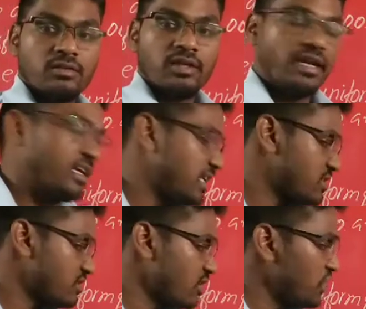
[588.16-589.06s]
He does
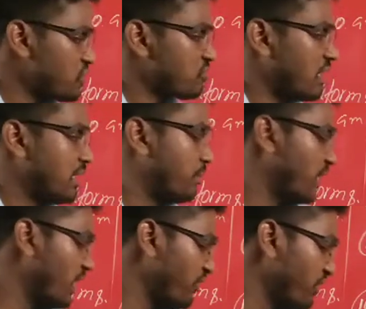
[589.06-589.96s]
not usually
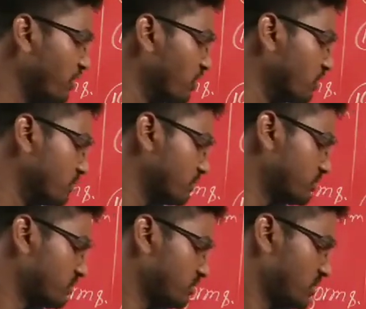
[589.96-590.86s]
believe
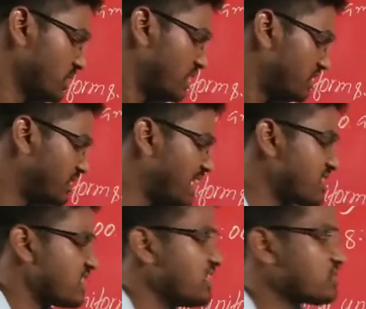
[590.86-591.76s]
you.
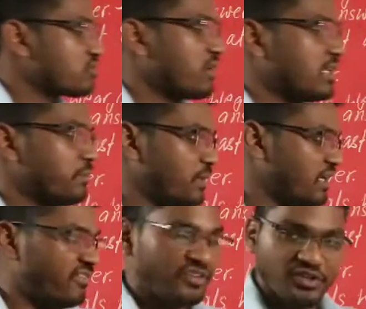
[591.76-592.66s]
Does he usually
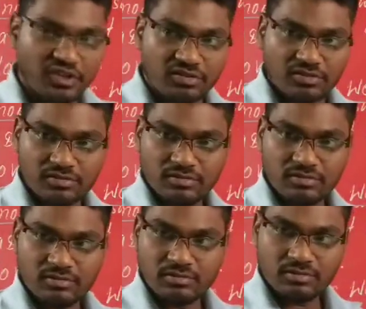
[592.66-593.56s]
believe you?
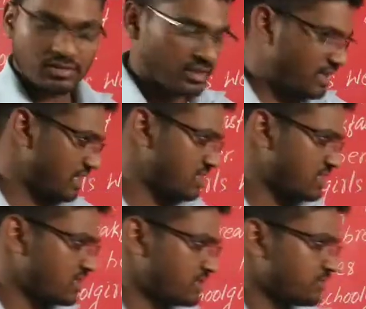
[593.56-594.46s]

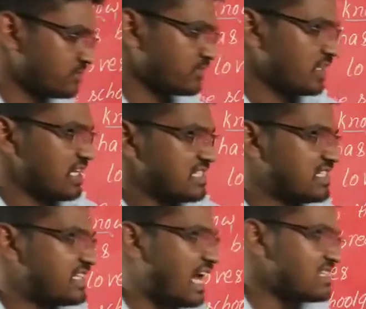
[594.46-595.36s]
Next. She
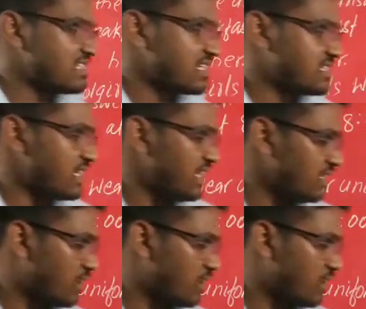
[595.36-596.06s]
dances in